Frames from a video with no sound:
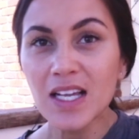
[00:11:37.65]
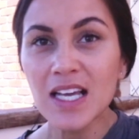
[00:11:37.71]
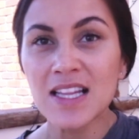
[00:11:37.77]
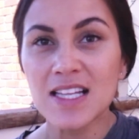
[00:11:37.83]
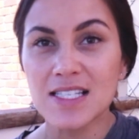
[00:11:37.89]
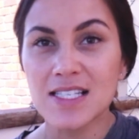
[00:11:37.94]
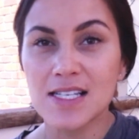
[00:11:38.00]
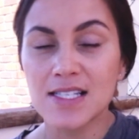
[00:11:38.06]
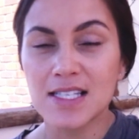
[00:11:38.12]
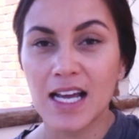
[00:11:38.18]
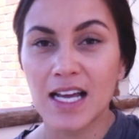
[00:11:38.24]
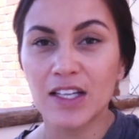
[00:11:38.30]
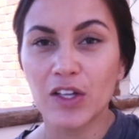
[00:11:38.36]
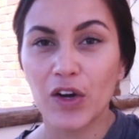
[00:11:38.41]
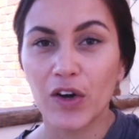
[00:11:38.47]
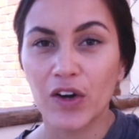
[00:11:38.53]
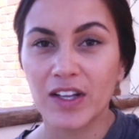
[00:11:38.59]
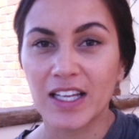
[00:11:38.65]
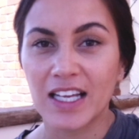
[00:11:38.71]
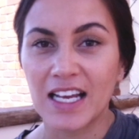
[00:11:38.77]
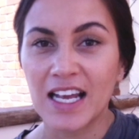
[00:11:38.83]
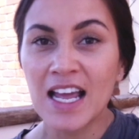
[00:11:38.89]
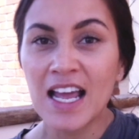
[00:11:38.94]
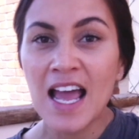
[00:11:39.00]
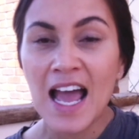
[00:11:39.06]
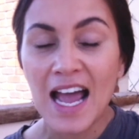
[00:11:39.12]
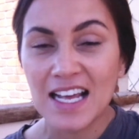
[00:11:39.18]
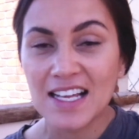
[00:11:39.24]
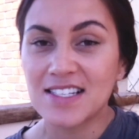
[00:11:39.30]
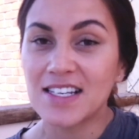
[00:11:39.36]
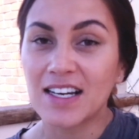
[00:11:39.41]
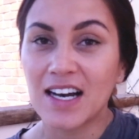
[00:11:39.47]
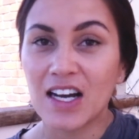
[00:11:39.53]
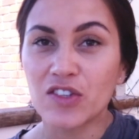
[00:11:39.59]
This is set in the early
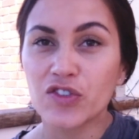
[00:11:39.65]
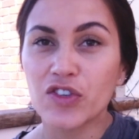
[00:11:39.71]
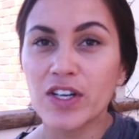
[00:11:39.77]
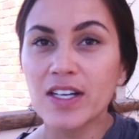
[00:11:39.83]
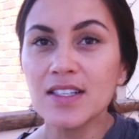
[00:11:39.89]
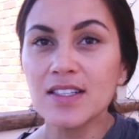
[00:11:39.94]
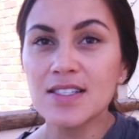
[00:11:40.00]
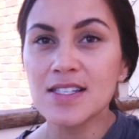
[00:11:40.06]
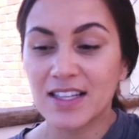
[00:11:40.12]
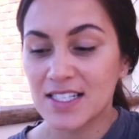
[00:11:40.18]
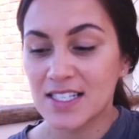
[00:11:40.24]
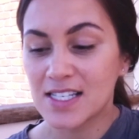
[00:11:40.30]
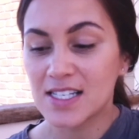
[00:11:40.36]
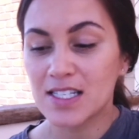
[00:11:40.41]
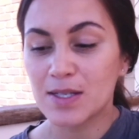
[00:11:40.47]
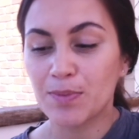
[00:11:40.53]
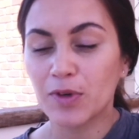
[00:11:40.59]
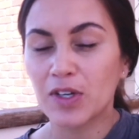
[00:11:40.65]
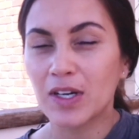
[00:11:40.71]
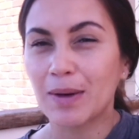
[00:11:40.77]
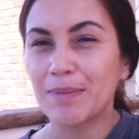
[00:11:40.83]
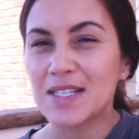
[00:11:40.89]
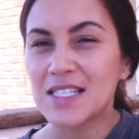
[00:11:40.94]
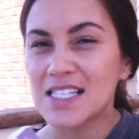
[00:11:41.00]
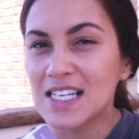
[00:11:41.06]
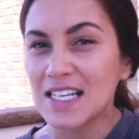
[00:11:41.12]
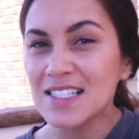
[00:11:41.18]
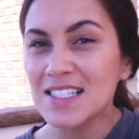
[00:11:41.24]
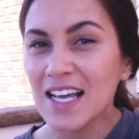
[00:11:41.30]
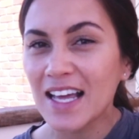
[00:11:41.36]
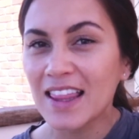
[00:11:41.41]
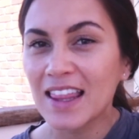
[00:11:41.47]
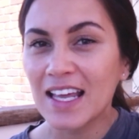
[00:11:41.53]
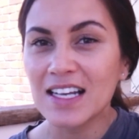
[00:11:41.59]
1800s. This is book number 6,
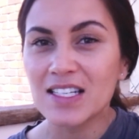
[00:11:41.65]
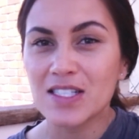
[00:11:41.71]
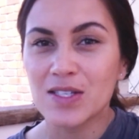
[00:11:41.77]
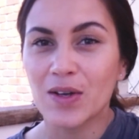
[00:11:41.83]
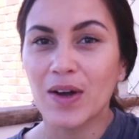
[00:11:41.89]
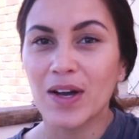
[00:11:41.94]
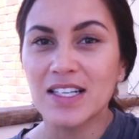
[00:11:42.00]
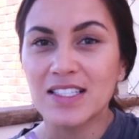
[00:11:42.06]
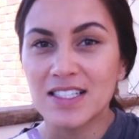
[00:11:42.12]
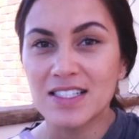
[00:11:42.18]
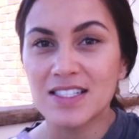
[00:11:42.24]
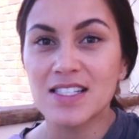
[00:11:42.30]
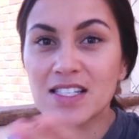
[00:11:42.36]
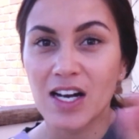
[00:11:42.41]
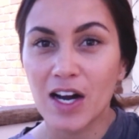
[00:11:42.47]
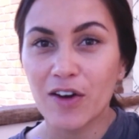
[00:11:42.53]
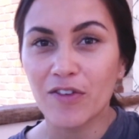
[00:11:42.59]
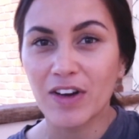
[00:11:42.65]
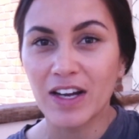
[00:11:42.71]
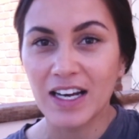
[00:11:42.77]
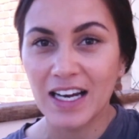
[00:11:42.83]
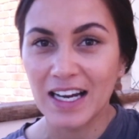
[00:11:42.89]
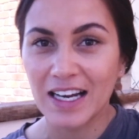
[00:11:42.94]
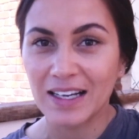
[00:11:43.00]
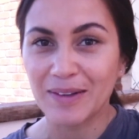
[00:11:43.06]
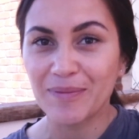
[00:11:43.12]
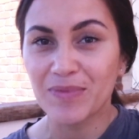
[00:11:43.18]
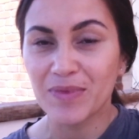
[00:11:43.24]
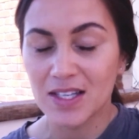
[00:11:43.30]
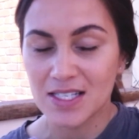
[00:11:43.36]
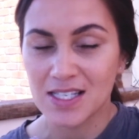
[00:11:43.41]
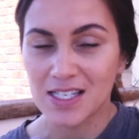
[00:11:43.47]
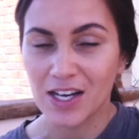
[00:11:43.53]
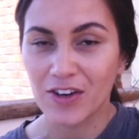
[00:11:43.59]
I think. So I did start reading
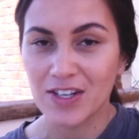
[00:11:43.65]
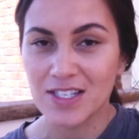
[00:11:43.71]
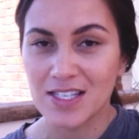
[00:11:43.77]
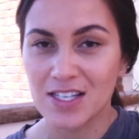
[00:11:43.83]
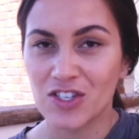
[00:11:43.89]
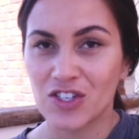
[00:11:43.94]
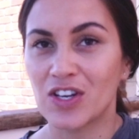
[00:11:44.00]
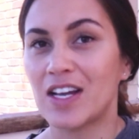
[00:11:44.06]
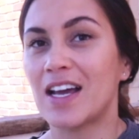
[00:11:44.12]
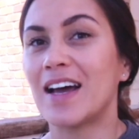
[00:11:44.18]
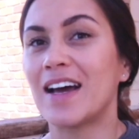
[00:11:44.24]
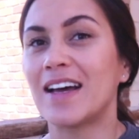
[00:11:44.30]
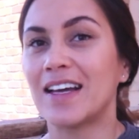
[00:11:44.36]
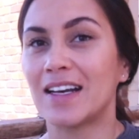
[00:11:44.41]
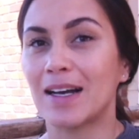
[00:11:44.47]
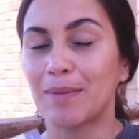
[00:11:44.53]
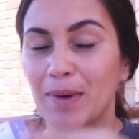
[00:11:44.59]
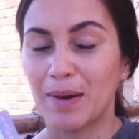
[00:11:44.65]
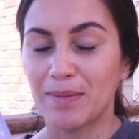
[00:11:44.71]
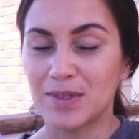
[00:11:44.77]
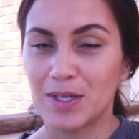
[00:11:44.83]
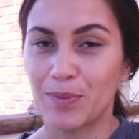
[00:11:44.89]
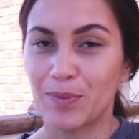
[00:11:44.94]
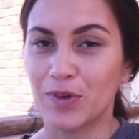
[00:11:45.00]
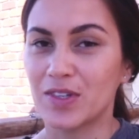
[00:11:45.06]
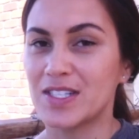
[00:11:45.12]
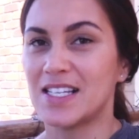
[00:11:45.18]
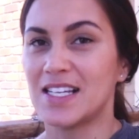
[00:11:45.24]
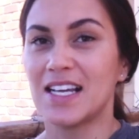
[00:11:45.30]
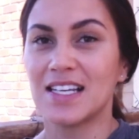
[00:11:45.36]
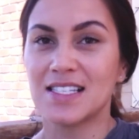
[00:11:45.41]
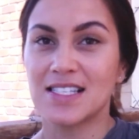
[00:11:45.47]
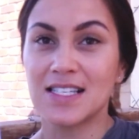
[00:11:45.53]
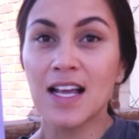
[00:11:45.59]
this series this year and I'm up to book
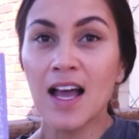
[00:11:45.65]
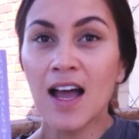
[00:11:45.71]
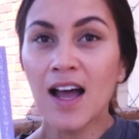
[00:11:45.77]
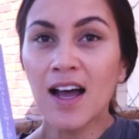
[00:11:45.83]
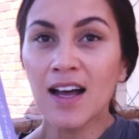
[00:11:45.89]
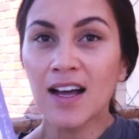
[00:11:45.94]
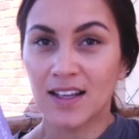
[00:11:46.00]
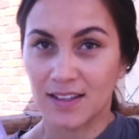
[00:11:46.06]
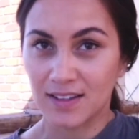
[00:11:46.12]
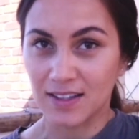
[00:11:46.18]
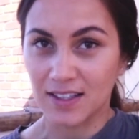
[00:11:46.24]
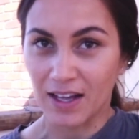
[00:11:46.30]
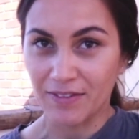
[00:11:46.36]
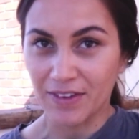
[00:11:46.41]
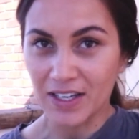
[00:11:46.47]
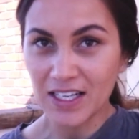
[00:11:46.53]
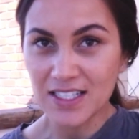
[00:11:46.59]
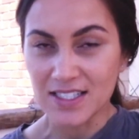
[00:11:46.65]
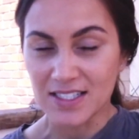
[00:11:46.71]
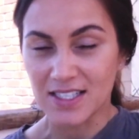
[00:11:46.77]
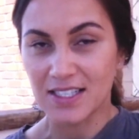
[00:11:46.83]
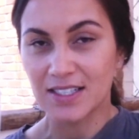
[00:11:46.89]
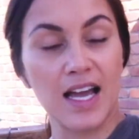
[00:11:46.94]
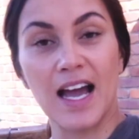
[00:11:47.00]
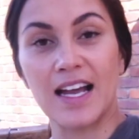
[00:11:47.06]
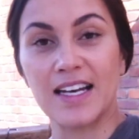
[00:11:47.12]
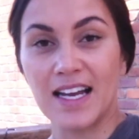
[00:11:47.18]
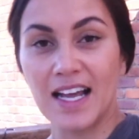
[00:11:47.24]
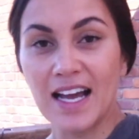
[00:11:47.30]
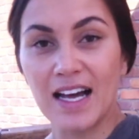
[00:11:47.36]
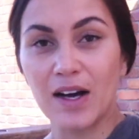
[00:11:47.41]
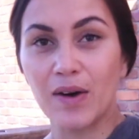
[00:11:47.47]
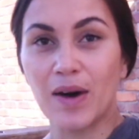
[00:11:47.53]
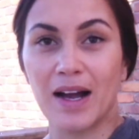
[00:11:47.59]
6. Love it. And
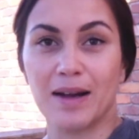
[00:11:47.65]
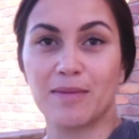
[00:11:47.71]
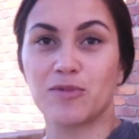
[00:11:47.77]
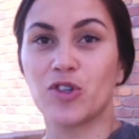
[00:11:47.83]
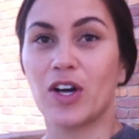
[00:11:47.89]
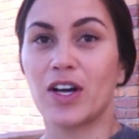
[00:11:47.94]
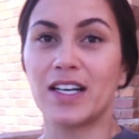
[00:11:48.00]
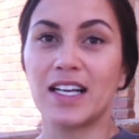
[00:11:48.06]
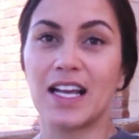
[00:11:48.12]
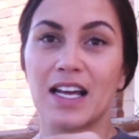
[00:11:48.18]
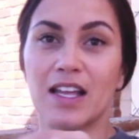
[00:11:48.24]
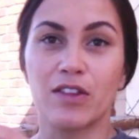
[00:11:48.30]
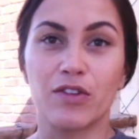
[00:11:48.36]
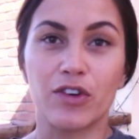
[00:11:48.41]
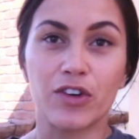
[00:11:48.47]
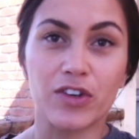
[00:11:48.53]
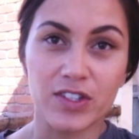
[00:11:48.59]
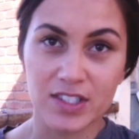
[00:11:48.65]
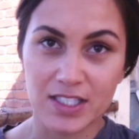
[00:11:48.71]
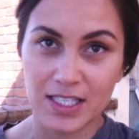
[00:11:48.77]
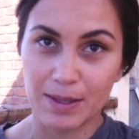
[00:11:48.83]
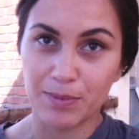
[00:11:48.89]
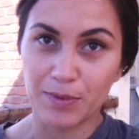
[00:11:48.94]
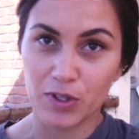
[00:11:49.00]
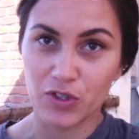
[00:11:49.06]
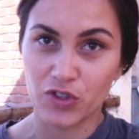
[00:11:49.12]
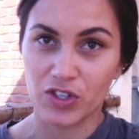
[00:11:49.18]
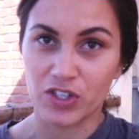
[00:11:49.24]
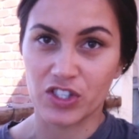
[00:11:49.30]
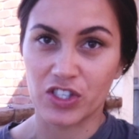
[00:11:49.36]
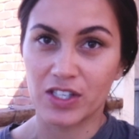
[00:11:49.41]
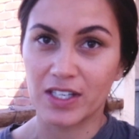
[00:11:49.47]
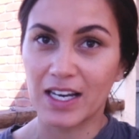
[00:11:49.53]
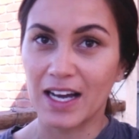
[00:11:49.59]
now I'm trying to get through Deep
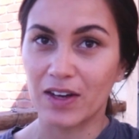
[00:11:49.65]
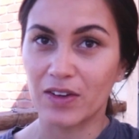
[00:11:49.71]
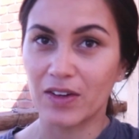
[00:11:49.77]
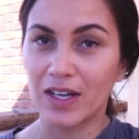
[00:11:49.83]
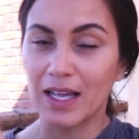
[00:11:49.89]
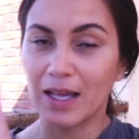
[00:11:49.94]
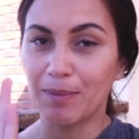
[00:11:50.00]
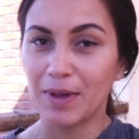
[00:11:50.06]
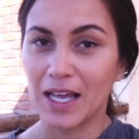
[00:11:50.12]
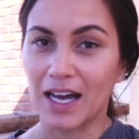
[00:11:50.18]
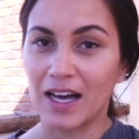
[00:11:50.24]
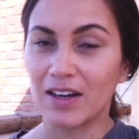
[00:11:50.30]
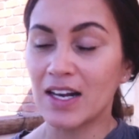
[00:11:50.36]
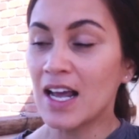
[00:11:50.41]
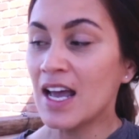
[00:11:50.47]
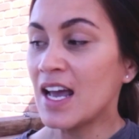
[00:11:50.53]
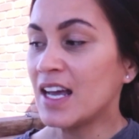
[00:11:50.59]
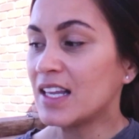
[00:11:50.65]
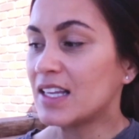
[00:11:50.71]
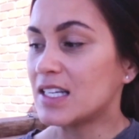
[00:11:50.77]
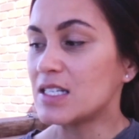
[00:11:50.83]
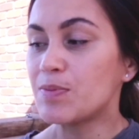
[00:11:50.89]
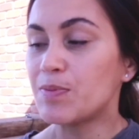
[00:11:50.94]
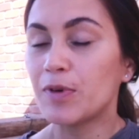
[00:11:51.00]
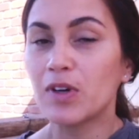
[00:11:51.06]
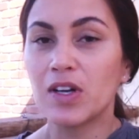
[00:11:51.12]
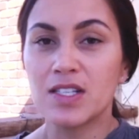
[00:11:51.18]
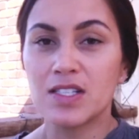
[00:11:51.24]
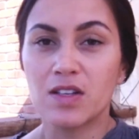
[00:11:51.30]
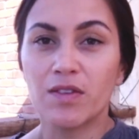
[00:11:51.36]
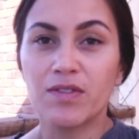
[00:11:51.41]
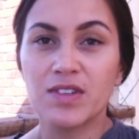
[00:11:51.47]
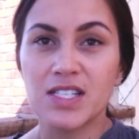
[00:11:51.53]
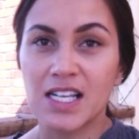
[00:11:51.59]
Nutrition. Now, hear me out. This book is
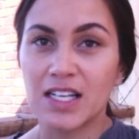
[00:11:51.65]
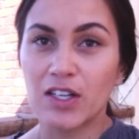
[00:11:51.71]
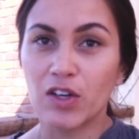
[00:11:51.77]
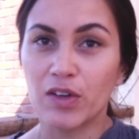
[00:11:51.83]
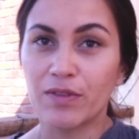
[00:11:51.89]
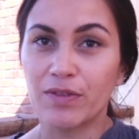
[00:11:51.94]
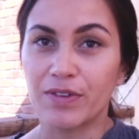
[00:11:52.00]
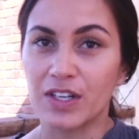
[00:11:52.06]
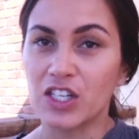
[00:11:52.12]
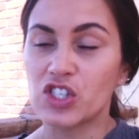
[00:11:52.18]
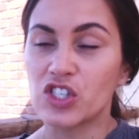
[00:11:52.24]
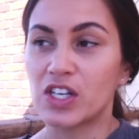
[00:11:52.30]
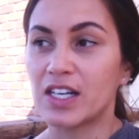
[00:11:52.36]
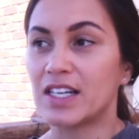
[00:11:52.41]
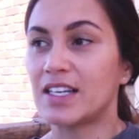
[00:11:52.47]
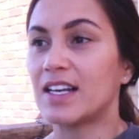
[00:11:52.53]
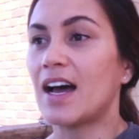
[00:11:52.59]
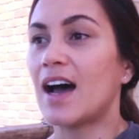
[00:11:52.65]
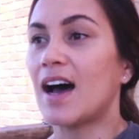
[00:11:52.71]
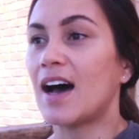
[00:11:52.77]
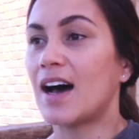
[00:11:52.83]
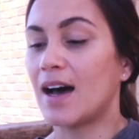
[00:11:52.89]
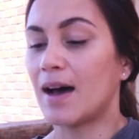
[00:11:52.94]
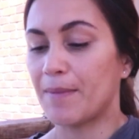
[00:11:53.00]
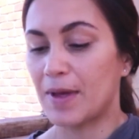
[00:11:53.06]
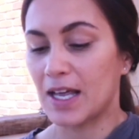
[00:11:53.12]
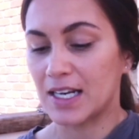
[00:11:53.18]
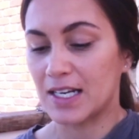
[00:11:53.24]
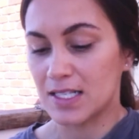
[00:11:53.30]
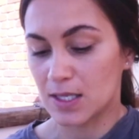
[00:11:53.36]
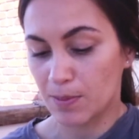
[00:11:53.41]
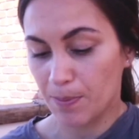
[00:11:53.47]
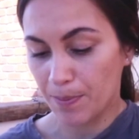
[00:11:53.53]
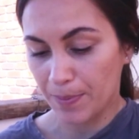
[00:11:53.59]
obviously non-fiction. It
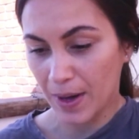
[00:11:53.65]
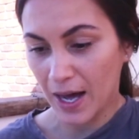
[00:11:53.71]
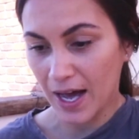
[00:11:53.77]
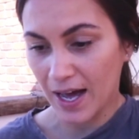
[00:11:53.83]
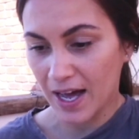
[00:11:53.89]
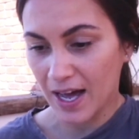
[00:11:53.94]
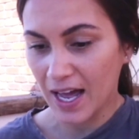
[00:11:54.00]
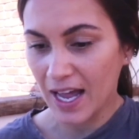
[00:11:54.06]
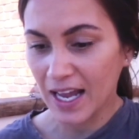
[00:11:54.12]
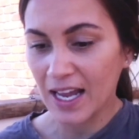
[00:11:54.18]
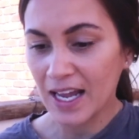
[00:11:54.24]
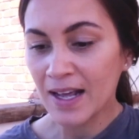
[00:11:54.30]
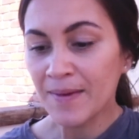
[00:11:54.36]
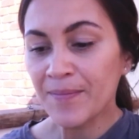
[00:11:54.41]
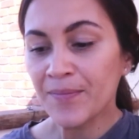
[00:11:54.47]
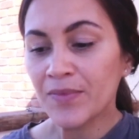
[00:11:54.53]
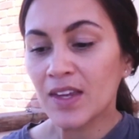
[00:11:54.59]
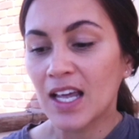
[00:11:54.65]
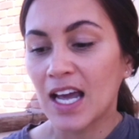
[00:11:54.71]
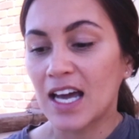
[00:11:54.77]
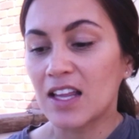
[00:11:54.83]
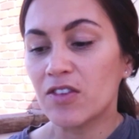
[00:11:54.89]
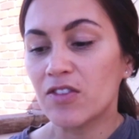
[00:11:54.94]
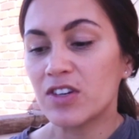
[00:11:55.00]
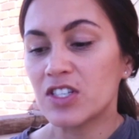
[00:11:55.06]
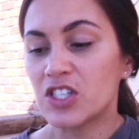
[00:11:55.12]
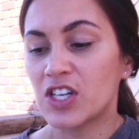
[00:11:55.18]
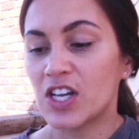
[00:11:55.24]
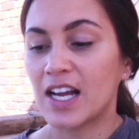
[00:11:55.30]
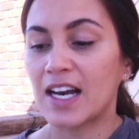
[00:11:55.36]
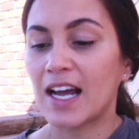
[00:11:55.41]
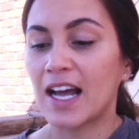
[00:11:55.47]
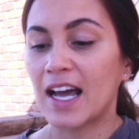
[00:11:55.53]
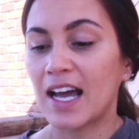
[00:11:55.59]
is by Catherine
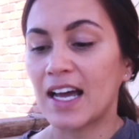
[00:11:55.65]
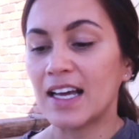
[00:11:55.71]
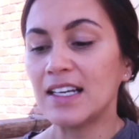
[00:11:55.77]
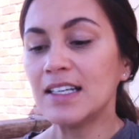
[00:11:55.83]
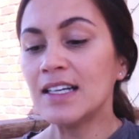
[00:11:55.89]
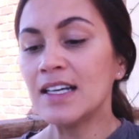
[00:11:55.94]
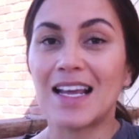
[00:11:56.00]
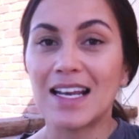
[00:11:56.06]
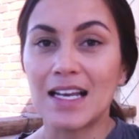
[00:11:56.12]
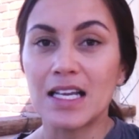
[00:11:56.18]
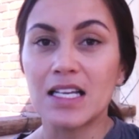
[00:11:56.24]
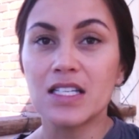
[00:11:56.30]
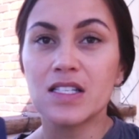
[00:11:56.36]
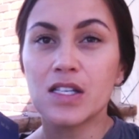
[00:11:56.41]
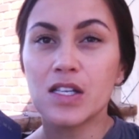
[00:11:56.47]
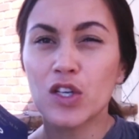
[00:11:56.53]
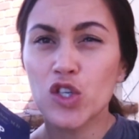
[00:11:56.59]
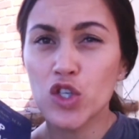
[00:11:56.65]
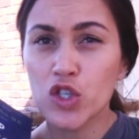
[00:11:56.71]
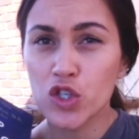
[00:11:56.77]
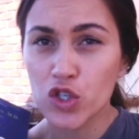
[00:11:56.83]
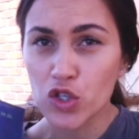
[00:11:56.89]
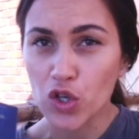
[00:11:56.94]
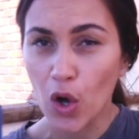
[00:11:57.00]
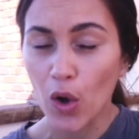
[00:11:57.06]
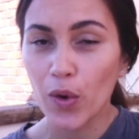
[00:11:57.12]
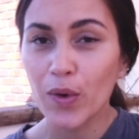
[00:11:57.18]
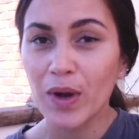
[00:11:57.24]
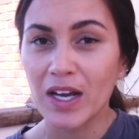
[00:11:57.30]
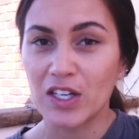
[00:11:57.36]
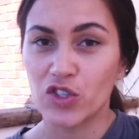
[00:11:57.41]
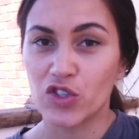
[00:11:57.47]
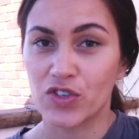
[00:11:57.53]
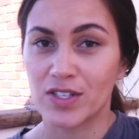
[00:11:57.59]
Shanahan. It is so
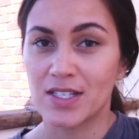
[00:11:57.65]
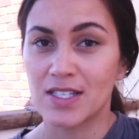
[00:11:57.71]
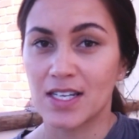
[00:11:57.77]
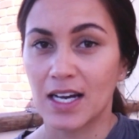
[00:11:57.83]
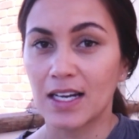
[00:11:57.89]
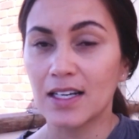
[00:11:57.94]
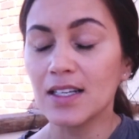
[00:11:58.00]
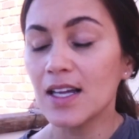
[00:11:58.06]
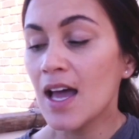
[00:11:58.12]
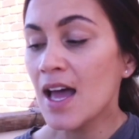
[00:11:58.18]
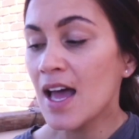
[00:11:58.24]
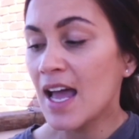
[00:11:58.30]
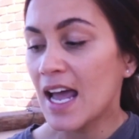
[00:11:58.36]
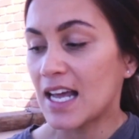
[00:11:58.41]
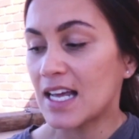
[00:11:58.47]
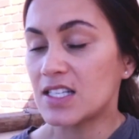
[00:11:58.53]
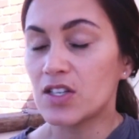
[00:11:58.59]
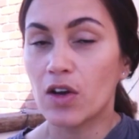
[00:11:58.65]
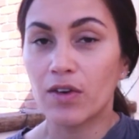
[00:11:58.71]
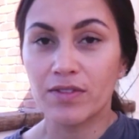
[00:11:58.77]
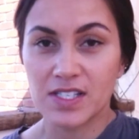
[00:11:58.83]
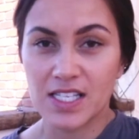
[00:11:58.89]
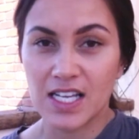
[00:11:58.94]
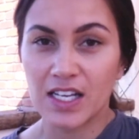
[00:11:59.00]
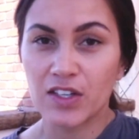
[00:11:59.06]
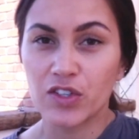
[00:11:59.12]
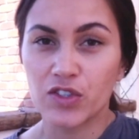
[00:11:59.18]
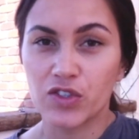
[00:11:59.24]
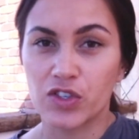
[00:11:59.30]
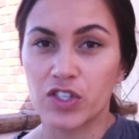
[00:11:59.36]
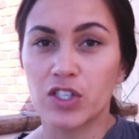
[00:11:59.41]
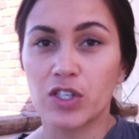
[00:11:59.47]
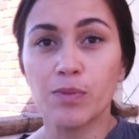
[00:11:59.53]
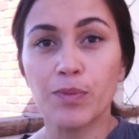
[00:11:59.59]
interesting. It's obviously a
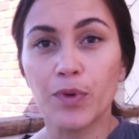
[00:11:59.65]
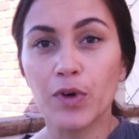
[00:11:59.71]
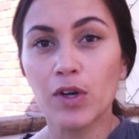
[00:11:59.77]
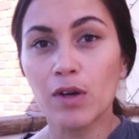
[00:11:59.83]
nutrition book,